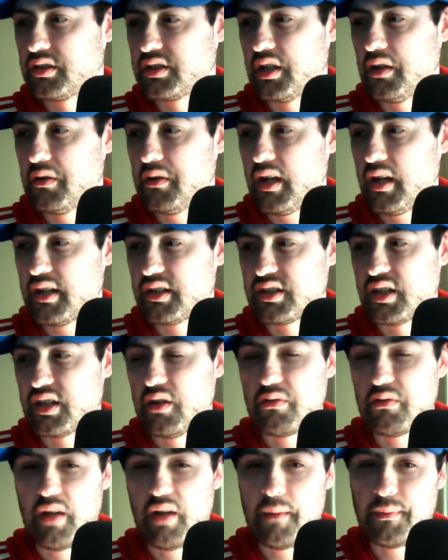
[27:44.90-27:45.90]
yeah, so
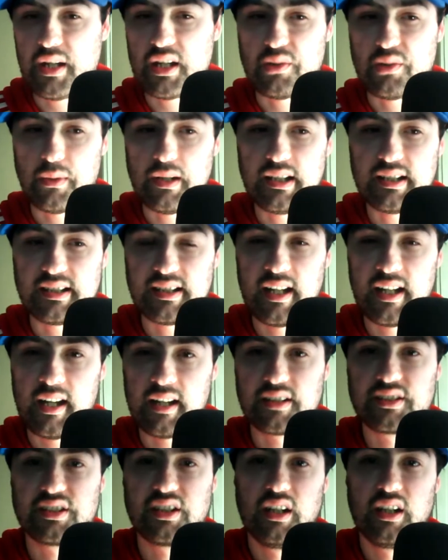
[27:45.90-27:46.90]
update
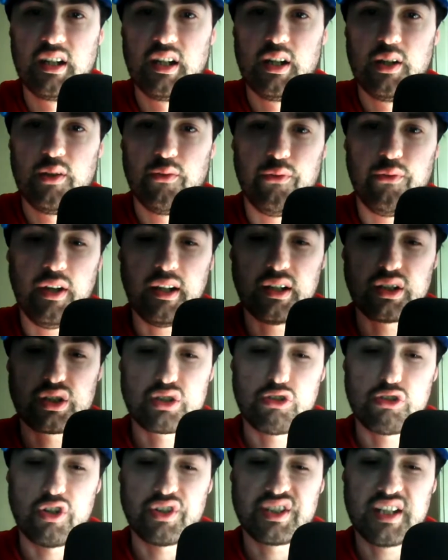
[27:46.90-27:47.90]
26. Fingers
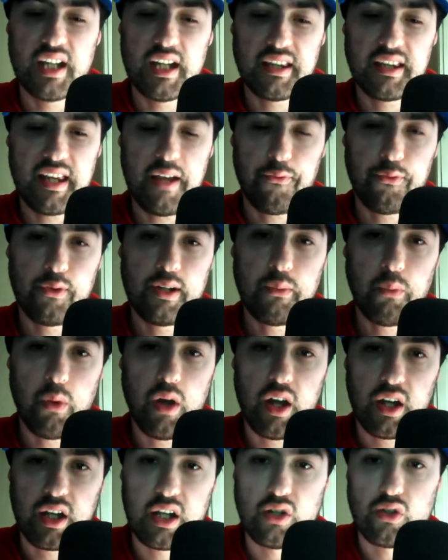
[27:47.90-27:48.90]
crossed, they're definitely
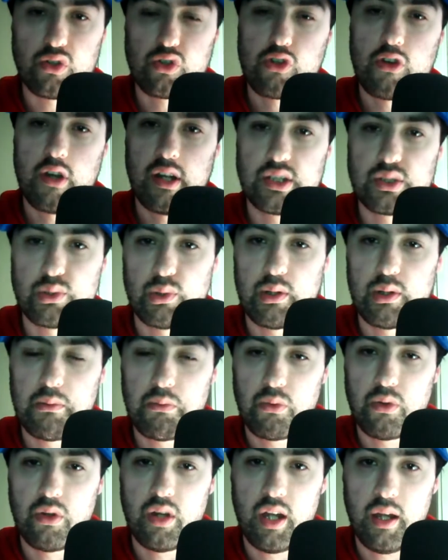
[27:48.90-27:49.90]
working on trying to
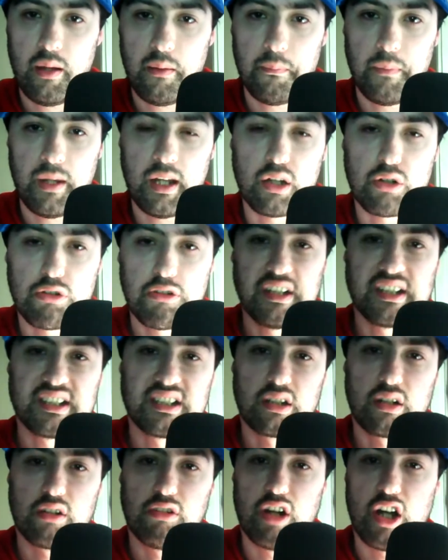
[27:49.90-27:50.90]
increase the
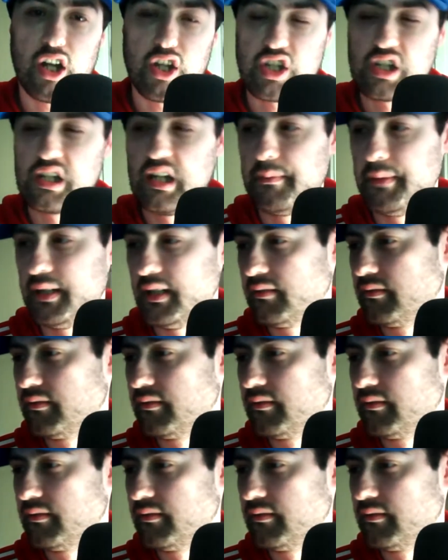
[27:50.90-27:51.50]
garage limit.